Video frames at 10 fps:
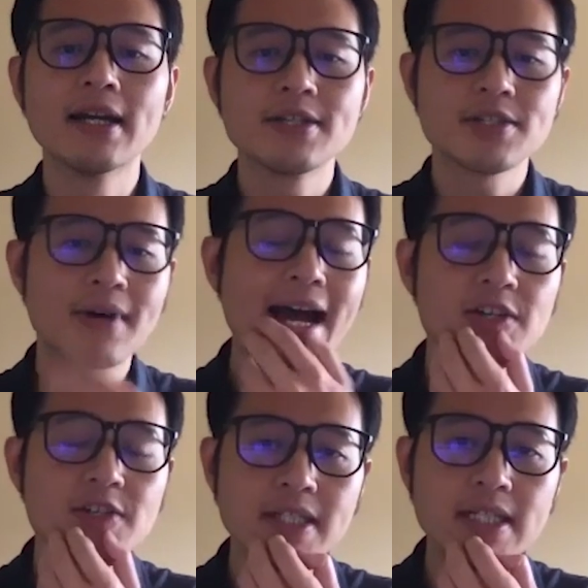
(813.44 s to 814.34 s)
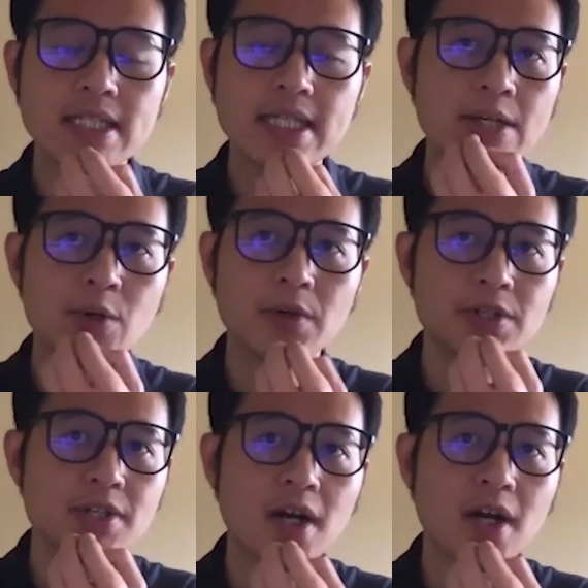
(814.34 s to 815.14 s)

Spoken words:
So actually, in order to